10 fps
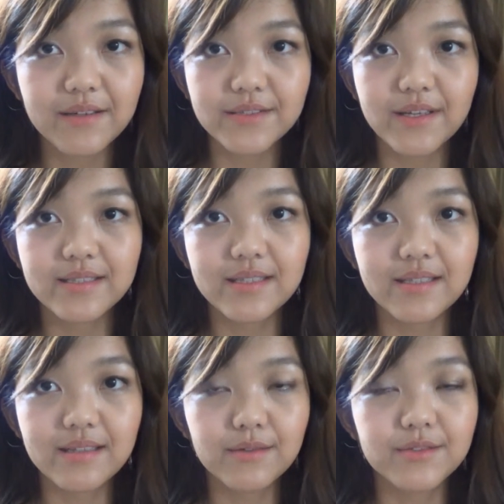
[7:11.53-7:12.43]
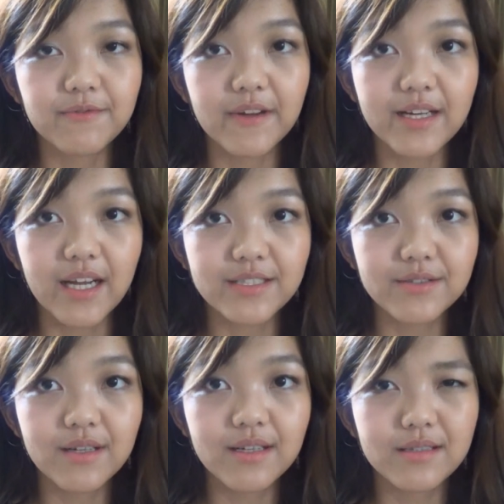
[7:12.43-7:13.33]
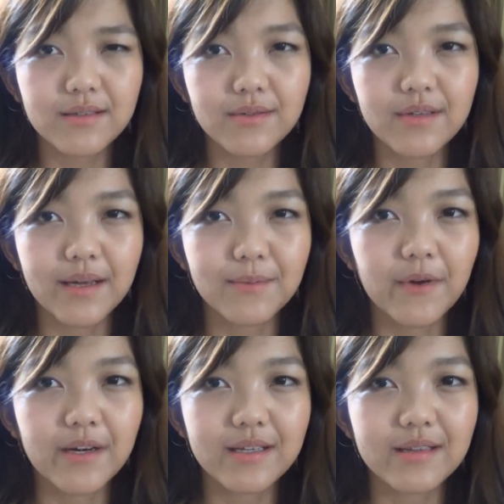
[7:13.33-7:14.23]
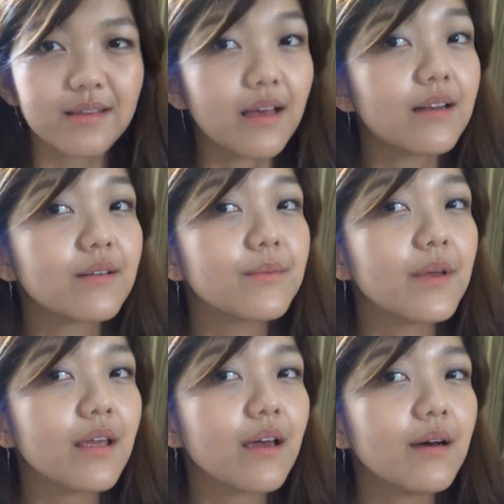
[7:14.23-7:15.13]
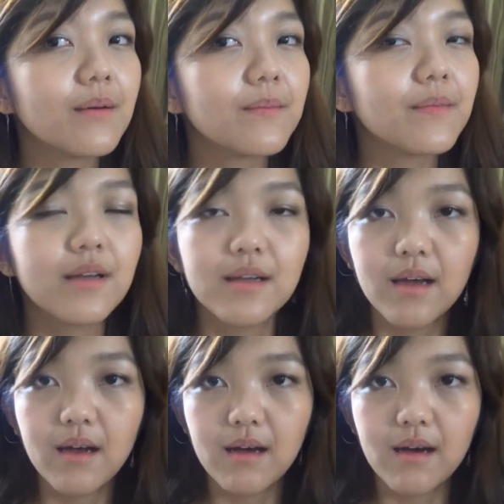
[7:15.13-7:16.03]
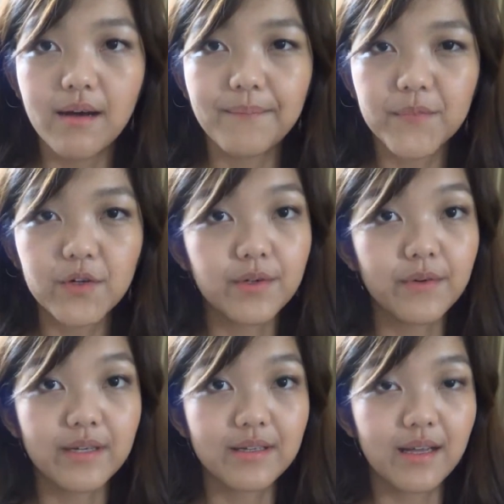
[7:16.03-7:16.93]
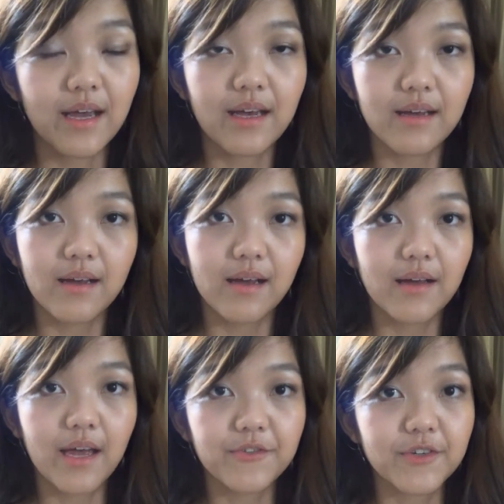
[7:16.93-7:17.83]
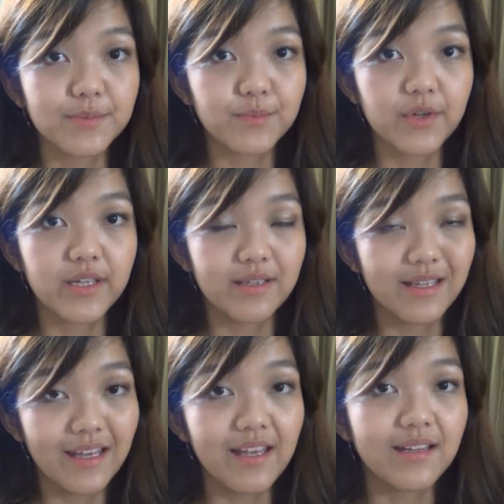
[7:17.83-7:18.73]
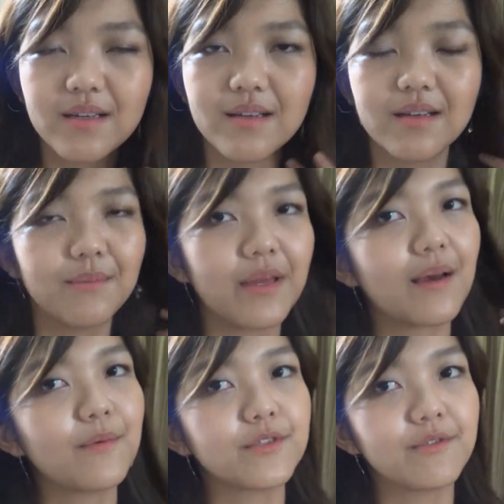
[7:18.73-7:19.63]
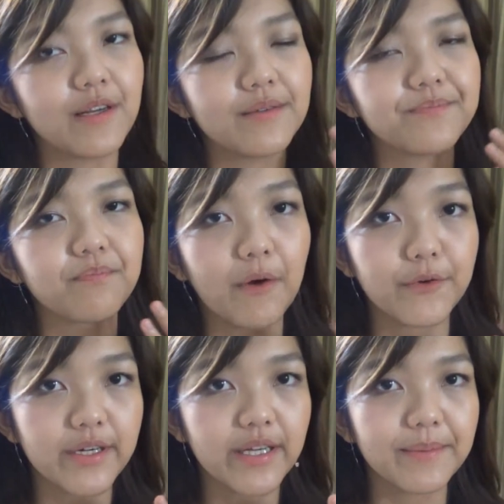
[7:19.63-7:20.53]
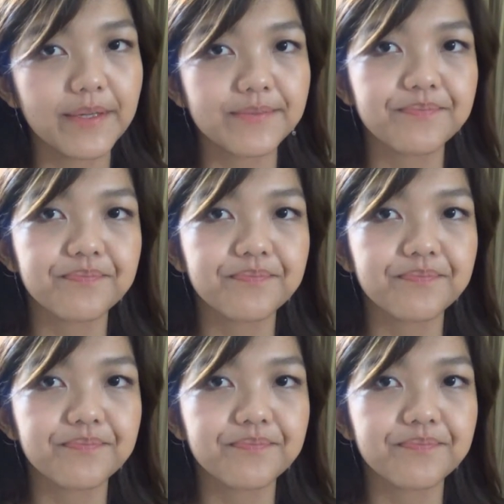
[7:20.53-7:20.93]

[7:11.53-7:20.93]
As you can see, it looks very natural. It doesn't look like I'm wearing a ton of makeup. Although when I first put it in, the makeup looks very powdery, I mean.